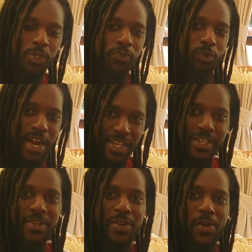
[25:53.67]
was
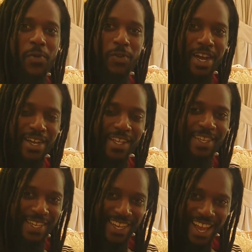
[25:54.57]
ready when I got
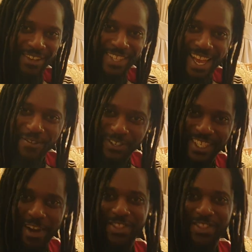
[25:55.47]
to South Africa.